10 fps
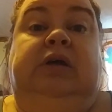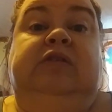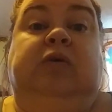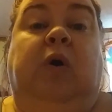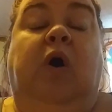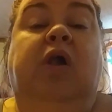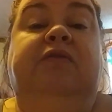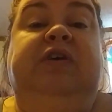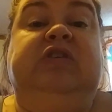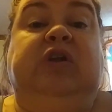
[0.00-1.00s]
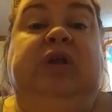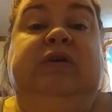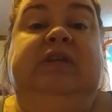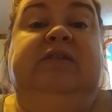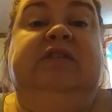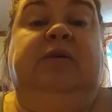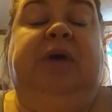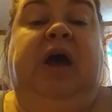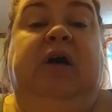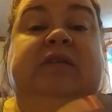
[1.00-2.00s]
so all of his clothes have
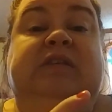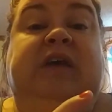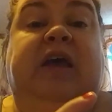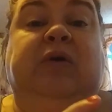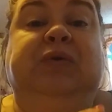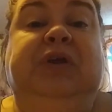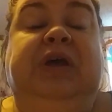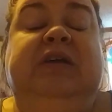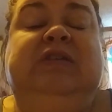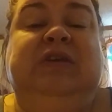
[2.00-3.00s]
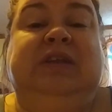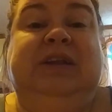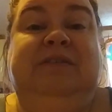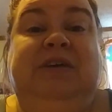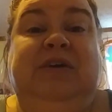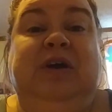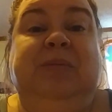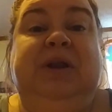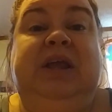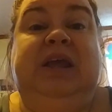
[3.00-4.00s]
somehow cycled into the living
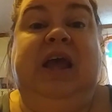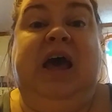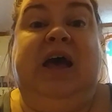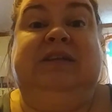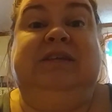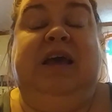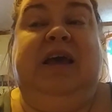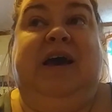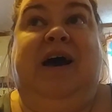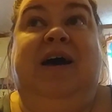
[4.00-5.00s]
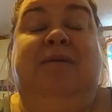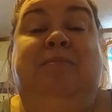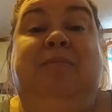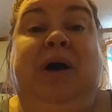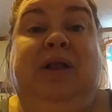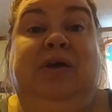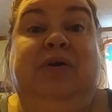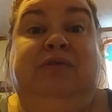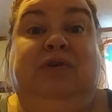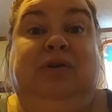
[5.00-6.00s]
room and he has like a
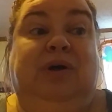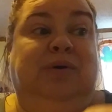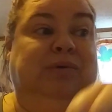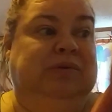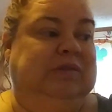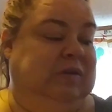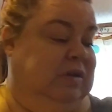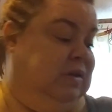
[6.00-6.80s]
buttload of clothes